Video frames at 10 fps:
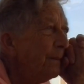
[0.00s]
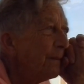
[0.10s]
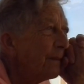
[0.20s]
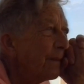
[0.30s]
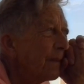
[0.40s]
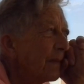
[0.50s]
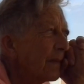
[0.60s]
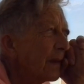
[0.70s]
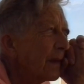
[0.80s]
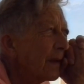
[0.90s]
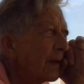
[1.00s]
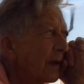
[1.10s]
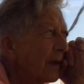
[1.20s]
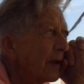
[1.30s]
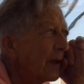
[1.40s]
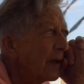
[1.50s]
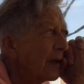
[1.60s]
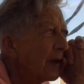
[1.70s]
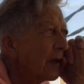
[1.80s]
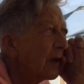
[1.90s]
This is one of the few lighthouses
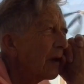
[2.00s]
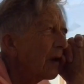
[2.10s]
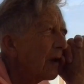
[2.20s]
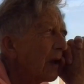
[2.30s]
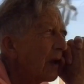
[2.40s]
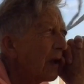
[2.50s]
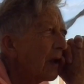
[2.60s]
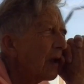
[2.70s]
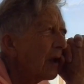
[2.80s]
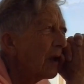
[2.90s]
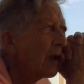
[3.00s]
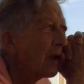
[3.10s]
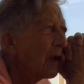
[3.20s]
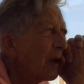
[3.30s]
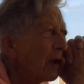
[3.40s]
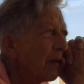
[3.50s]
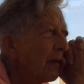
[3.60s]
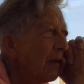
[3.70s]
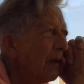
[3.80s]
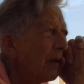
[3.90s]
left that must, you'll be
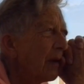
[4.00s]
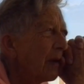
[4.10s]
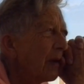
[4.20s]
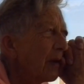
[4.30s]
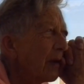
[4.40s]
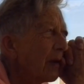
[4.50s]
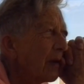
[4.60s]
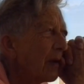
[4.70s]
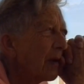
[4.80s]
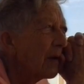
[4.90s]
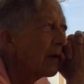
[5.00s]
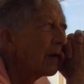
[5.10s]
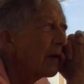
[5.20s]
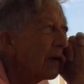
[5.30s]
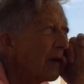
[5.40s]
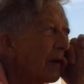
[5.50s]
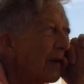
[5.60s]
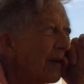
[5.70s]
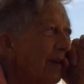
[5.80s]
able to see the ships that you're looking after.